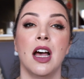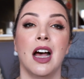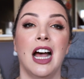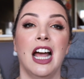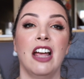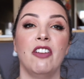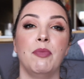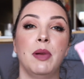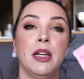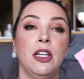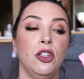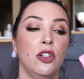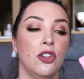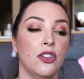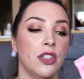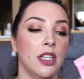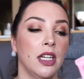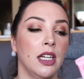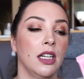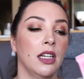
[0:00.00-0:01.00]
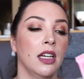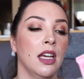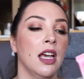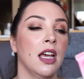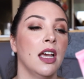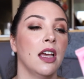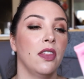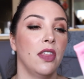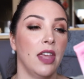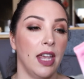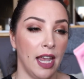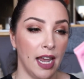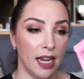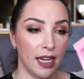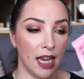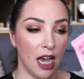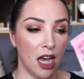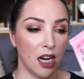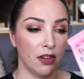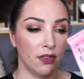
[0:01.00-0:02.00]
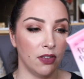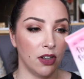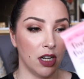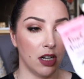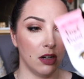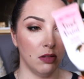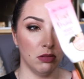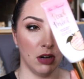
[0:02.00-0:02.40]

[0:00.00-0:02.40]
I've been using the heck out of it.